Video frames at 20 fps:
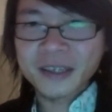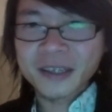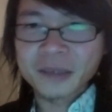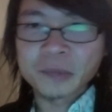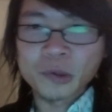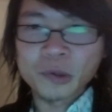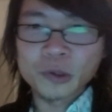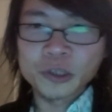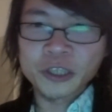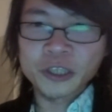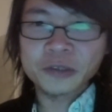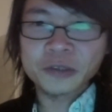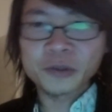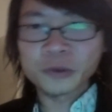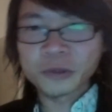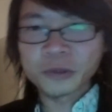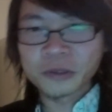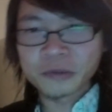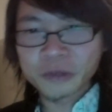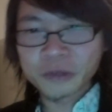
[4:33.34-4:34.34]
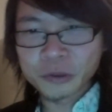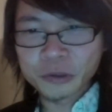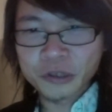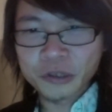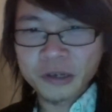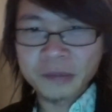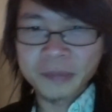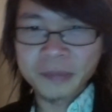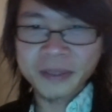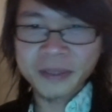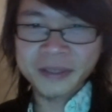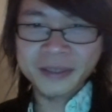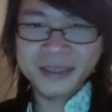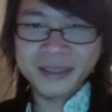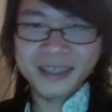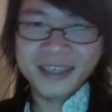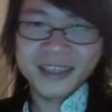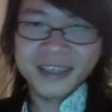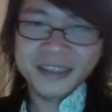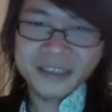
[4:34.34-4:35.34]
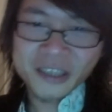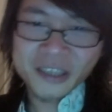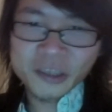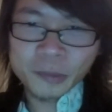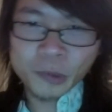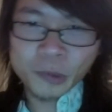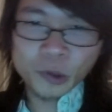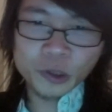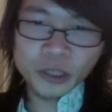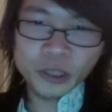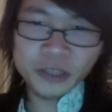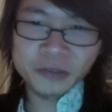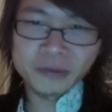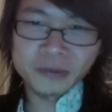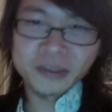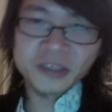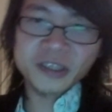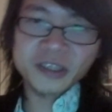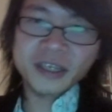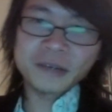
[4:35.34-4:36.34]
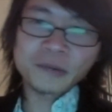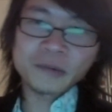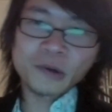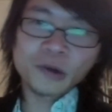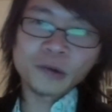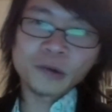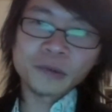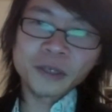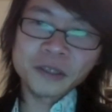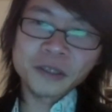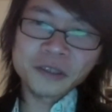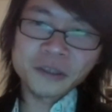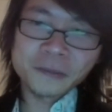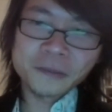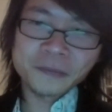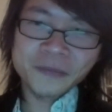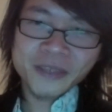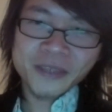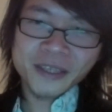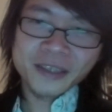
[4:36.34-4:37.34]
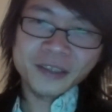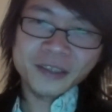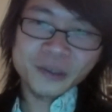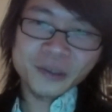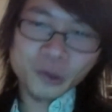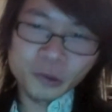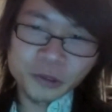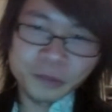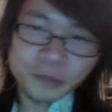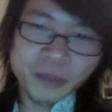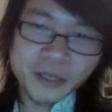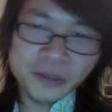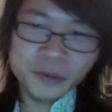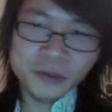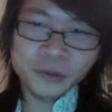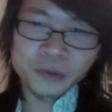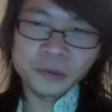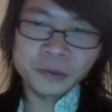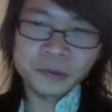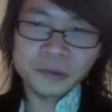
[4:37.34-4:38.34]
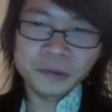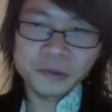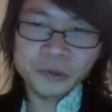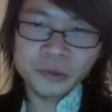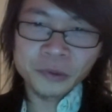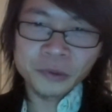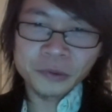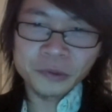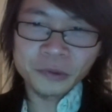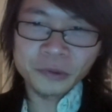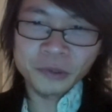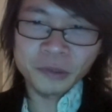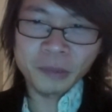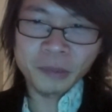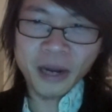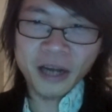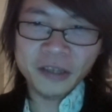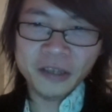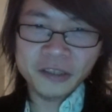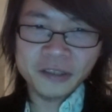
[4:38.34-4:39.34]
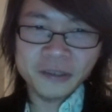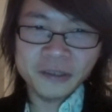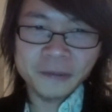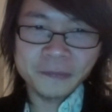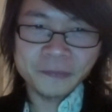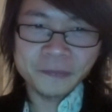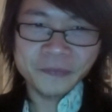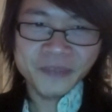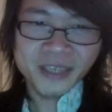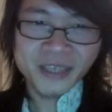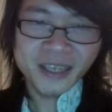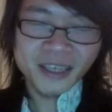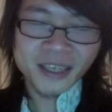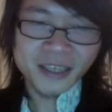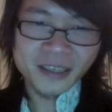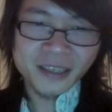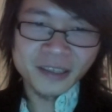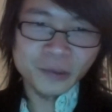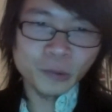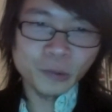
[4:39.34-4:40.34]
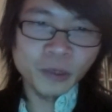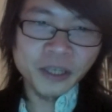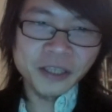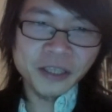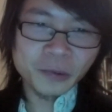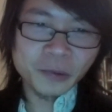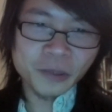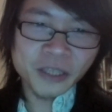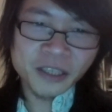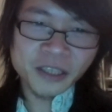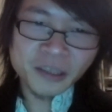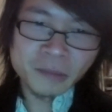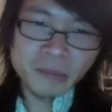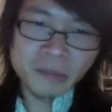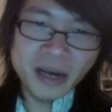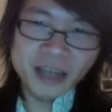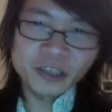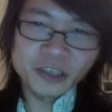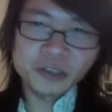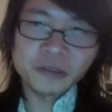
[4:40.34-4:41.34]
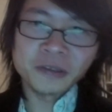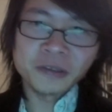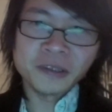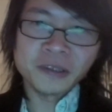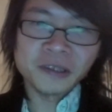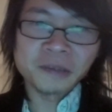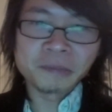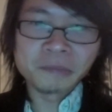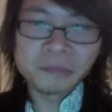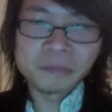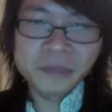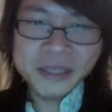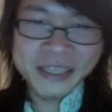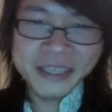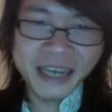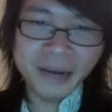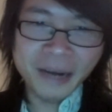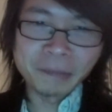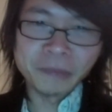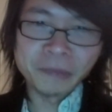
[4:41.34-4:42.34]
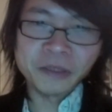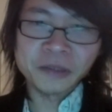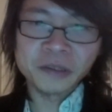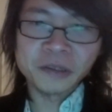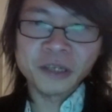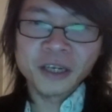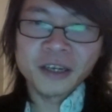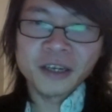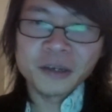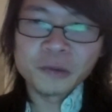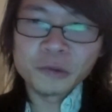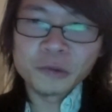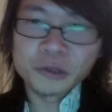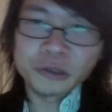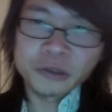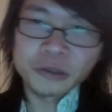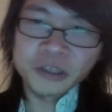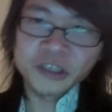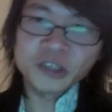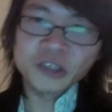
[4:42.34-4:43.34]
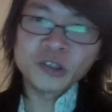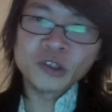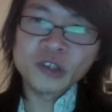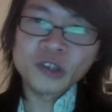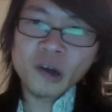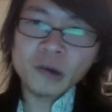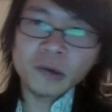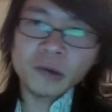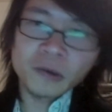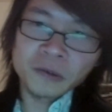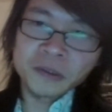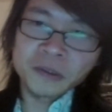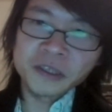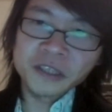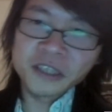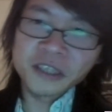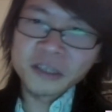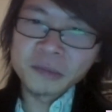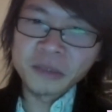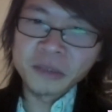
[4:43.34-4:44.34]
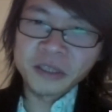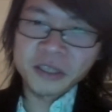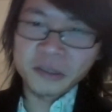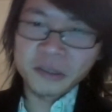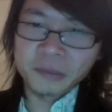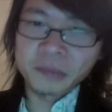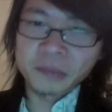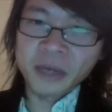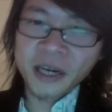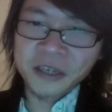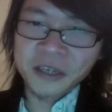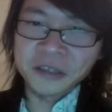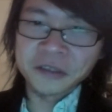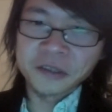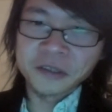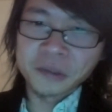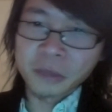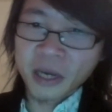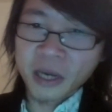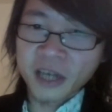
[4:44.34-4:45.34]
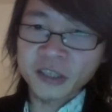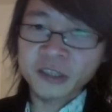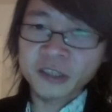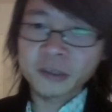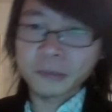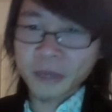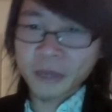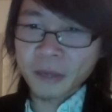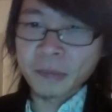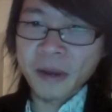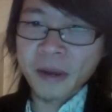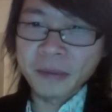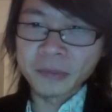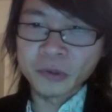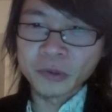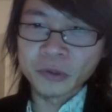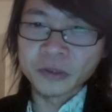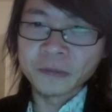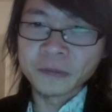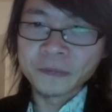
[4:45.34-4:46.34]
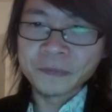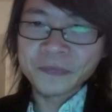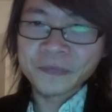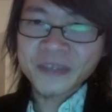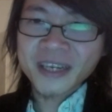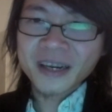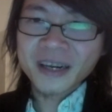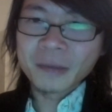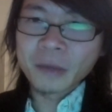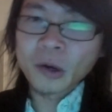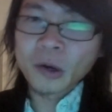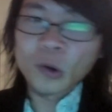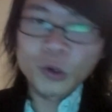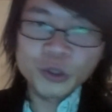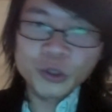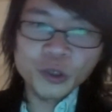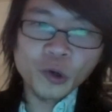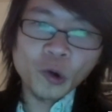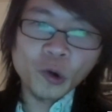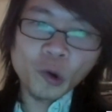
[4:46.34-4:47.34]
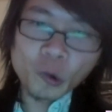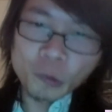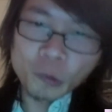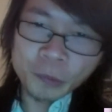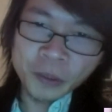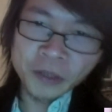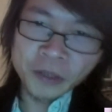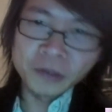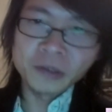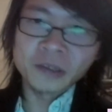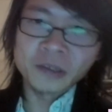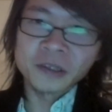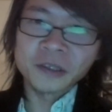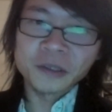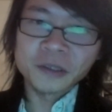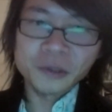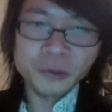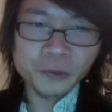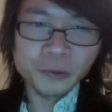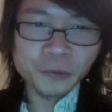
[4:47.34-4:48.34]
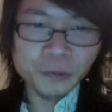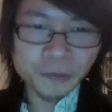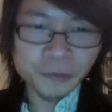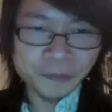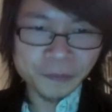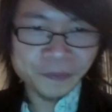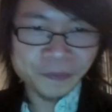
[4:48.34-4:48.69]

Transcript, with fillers: project to the future, but this projection itself always goes back to, to, to the past in the way that we can imagine a becoming which is not only limited by the past, by memory, but also open to